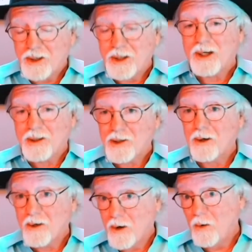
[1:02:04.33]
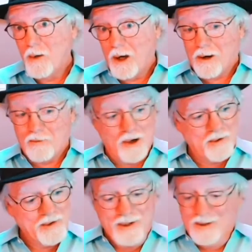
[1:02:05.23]
watching has learned a whole lot
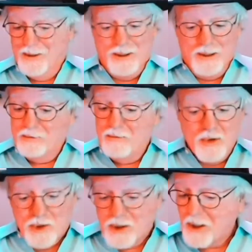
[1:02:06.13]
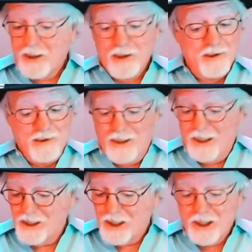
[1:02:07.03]
about music,
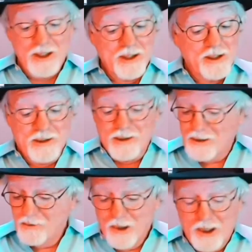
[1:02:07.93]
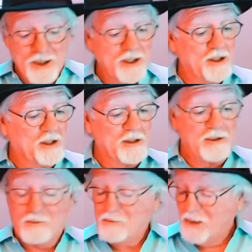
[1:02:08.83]
education,
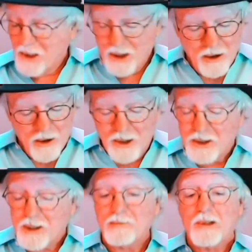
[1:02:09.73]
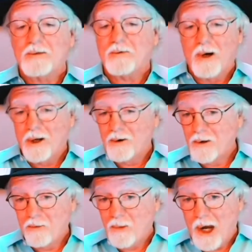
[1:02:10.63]
arranging, picking your instrument,
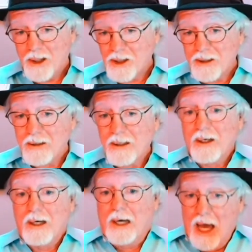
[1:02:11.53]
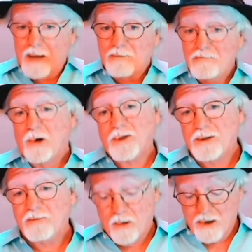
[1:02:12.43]
following your passion, and
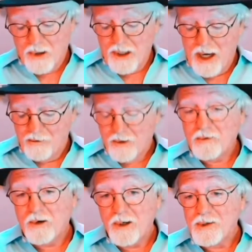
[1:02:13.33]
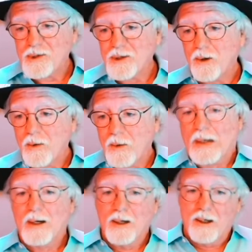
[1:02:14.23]
most importantly, having fun. So
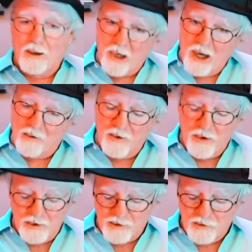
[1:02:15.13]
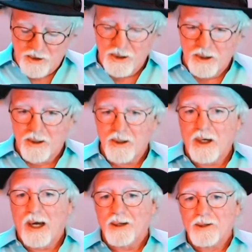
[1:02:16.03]
on behalf of those of us
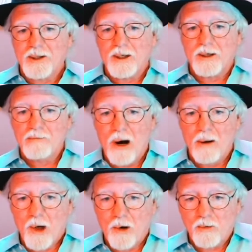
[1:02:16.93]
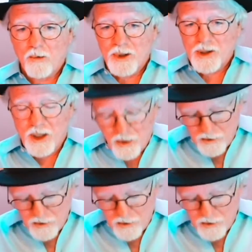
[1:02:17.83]
here at Mom at Home, Kris,